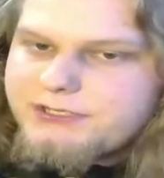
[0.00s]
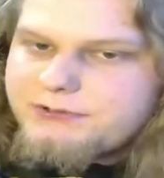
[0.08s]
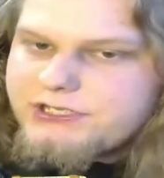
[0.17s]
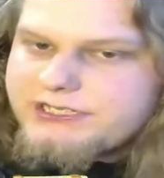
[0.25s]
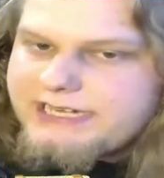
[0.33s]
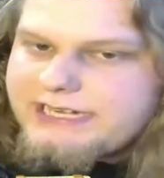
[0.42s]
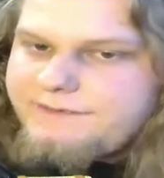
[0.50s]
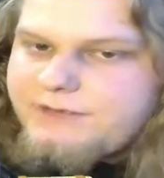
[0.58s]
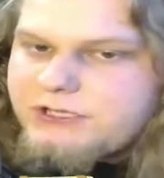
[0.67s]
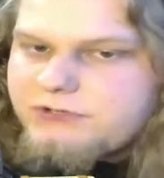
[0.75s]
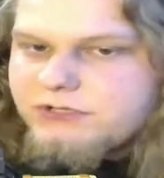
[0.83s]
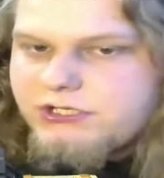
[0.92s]
They were just
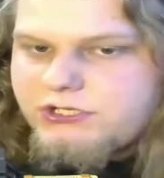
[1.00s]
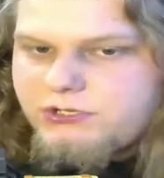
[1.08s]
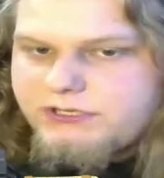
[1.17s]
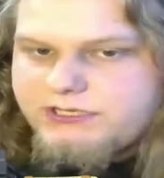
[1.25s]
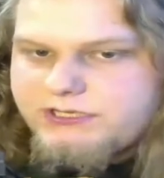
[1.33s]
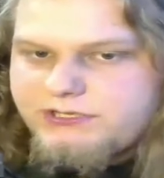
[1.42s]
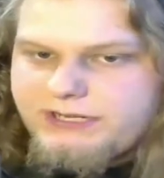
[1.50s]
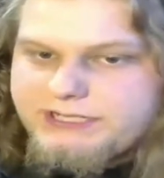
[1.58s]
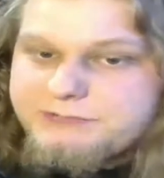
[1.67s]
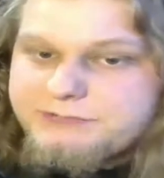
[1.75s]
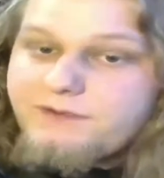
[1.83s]
individual short stories,